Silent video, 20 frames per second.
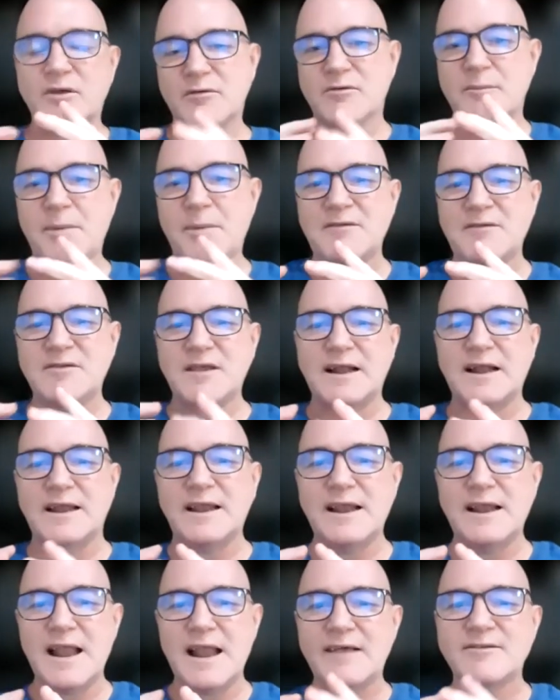basically
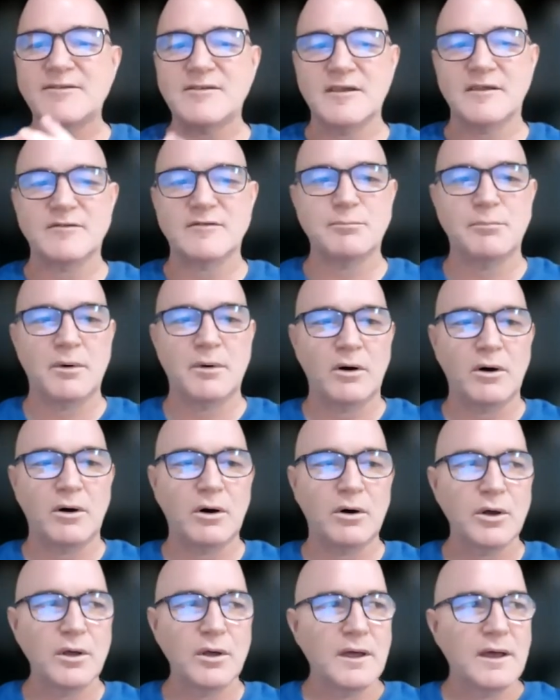less is
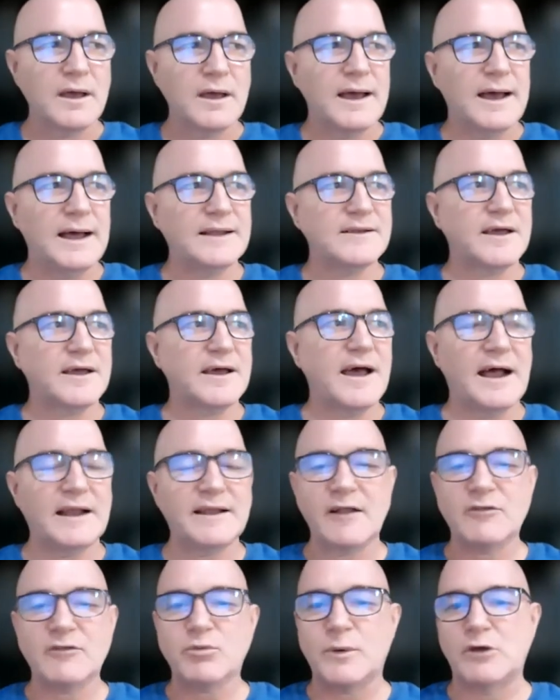more. And
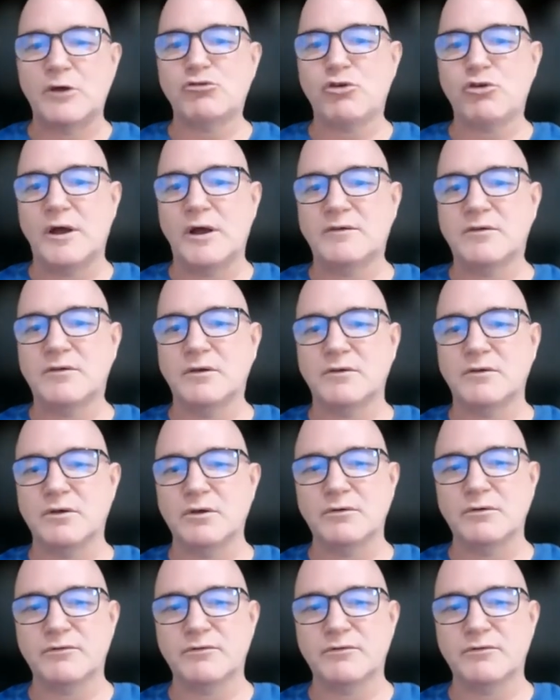that's what I tried to do.